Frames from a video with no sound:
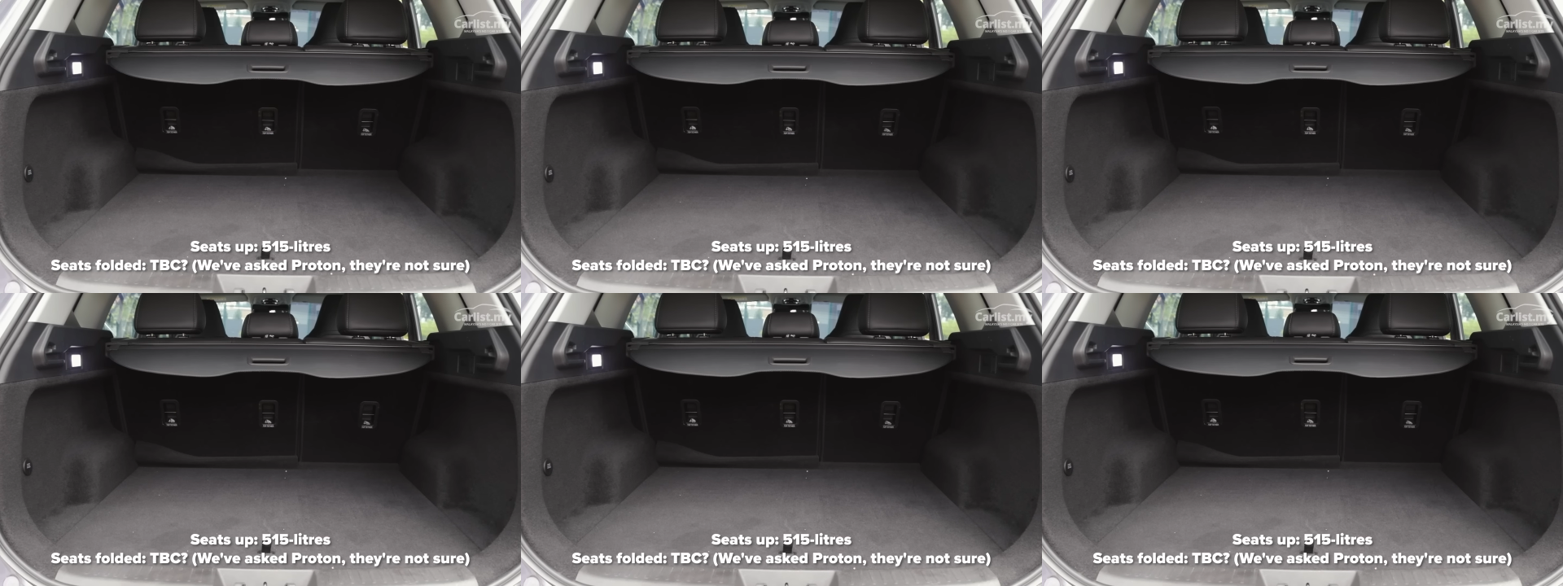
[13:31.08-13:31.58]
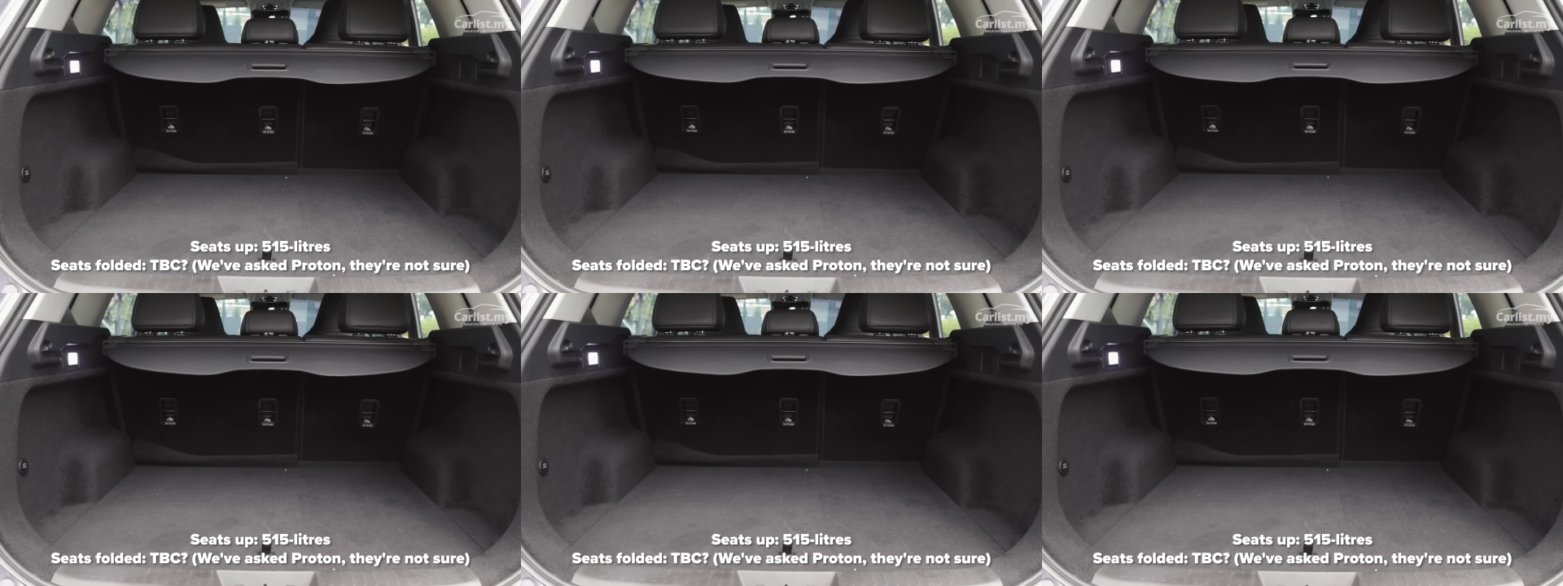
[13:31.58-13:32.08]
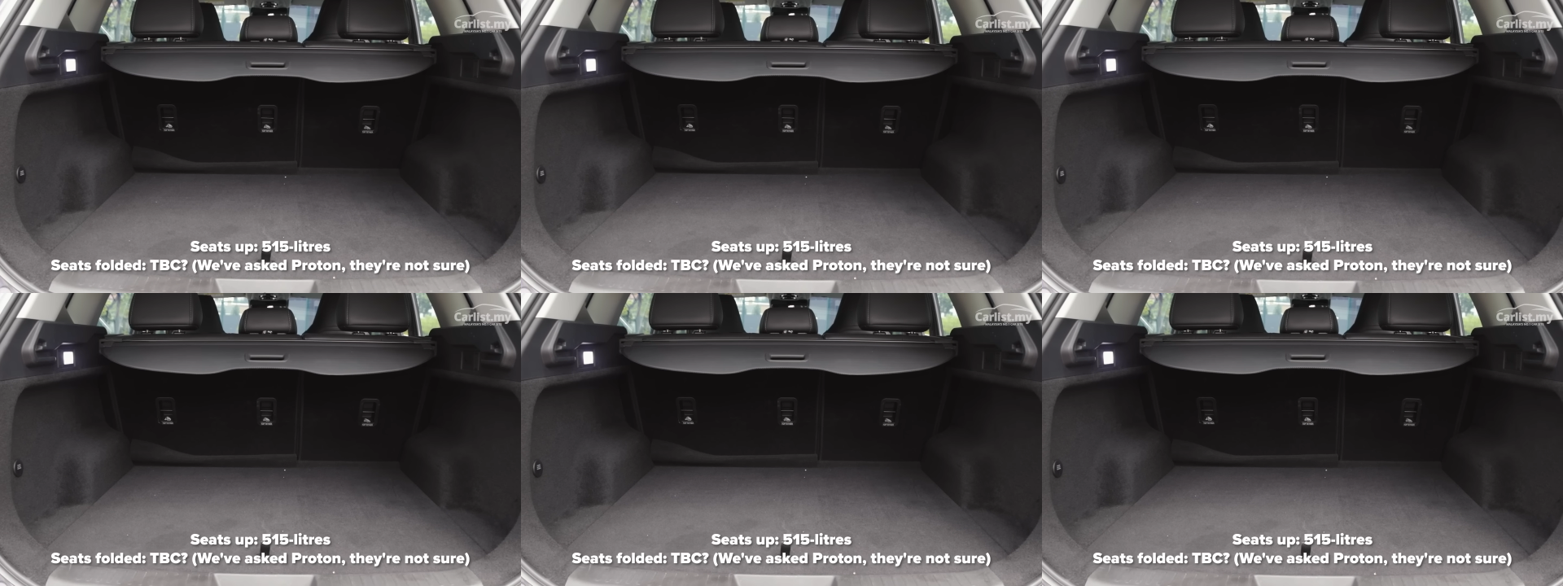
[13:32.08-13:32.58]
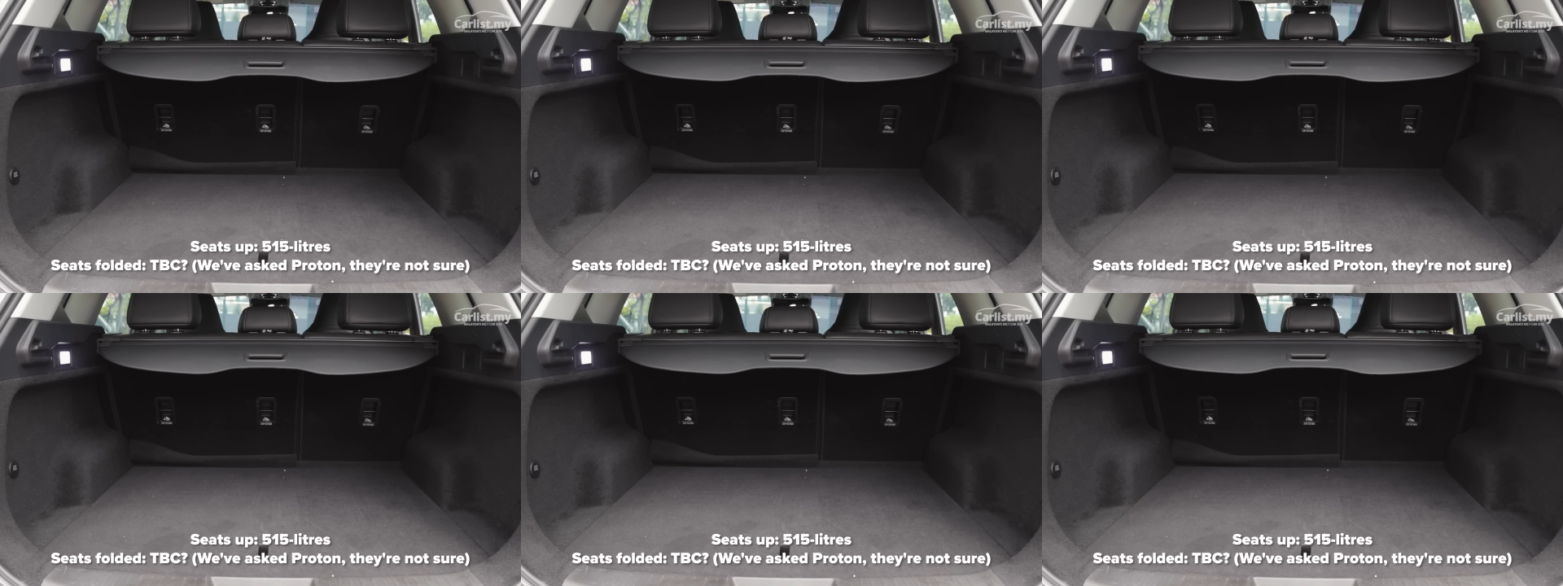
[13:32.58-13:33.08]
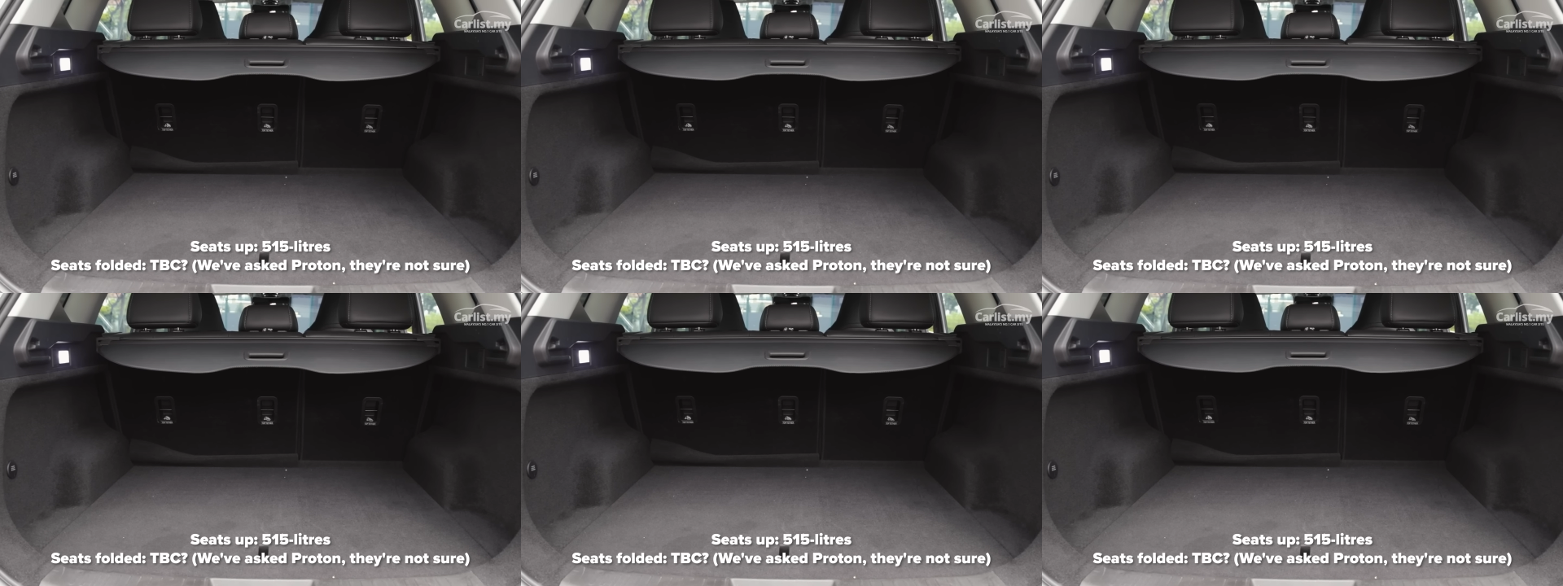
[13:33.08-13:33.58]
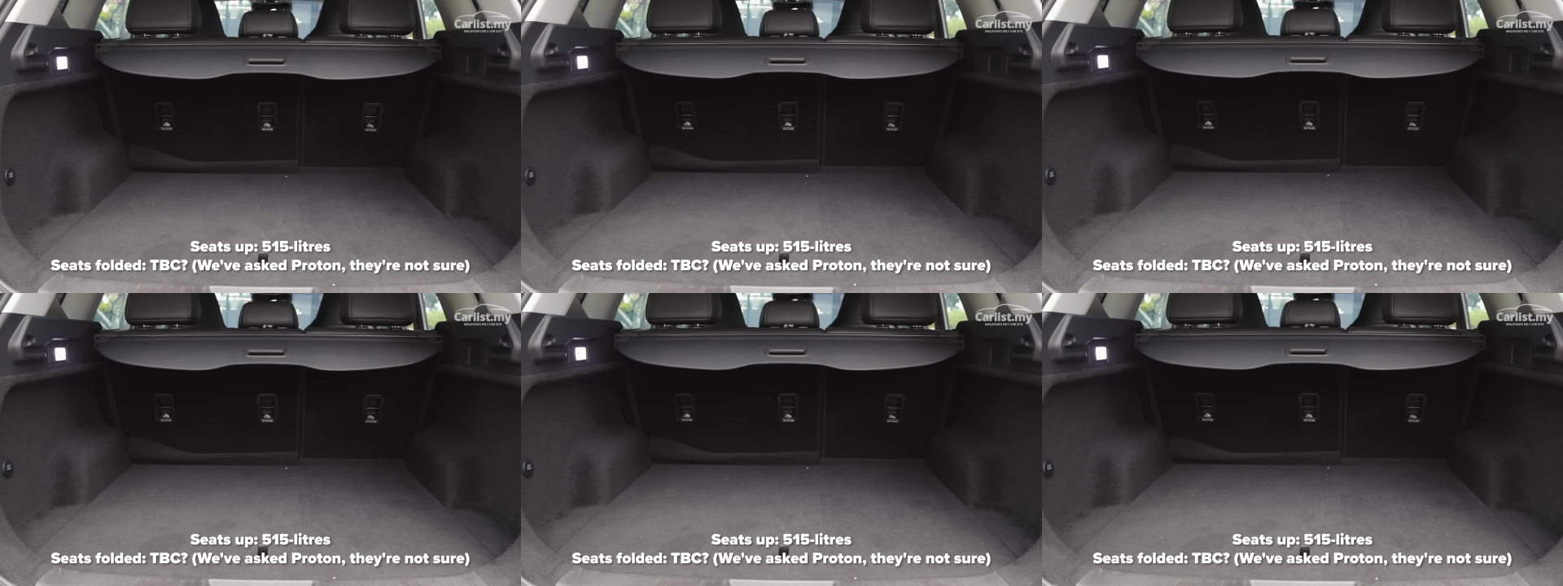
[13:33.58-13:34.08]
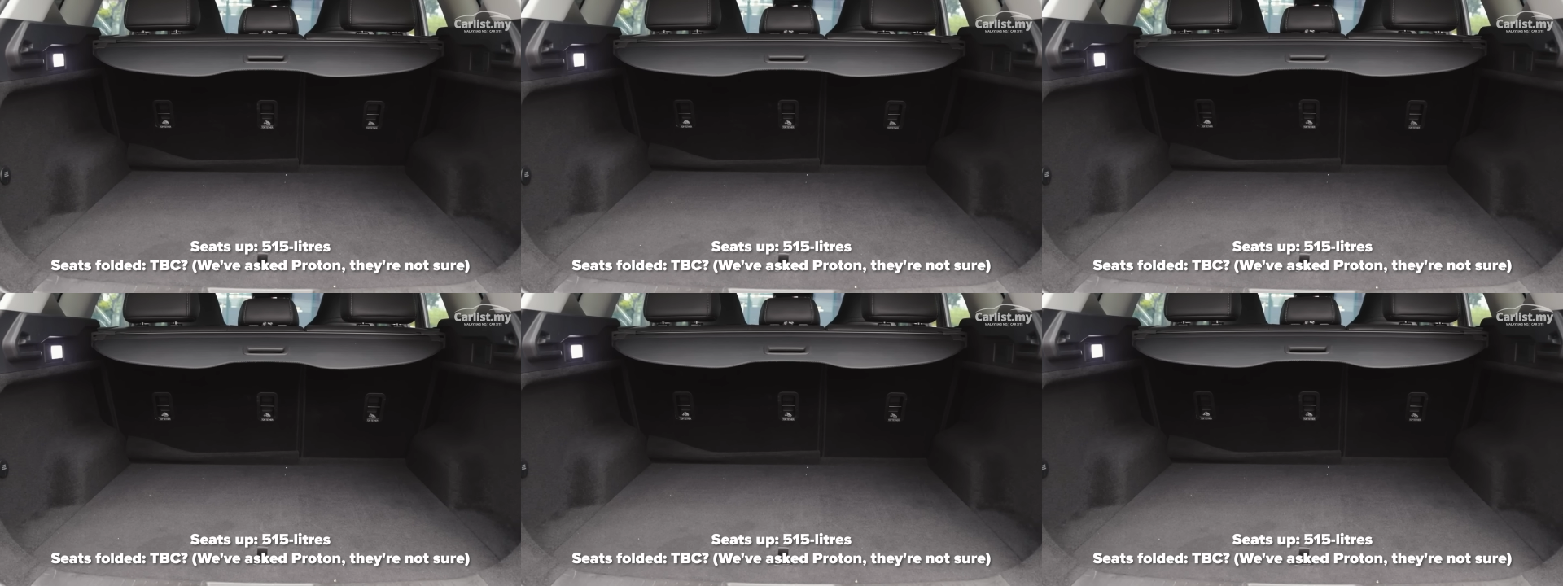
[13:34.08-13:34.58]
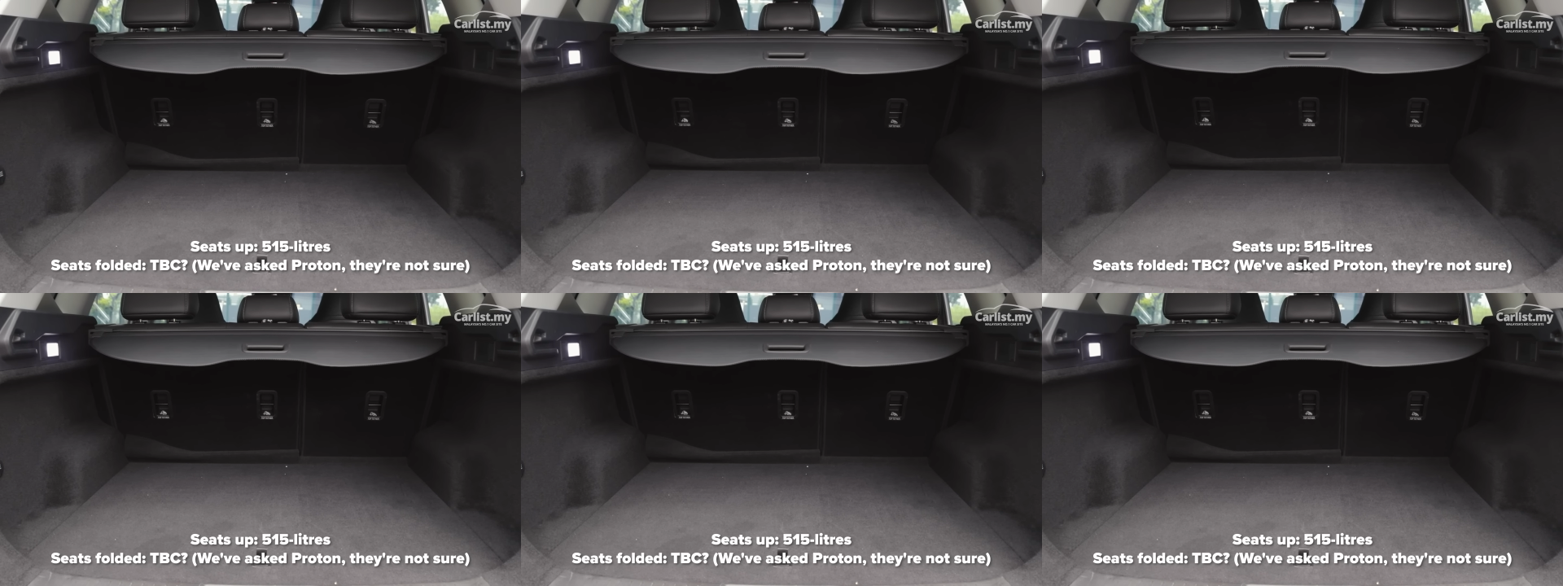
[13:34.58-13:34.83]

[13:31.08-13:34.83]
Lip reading: [unreadable: no face in view]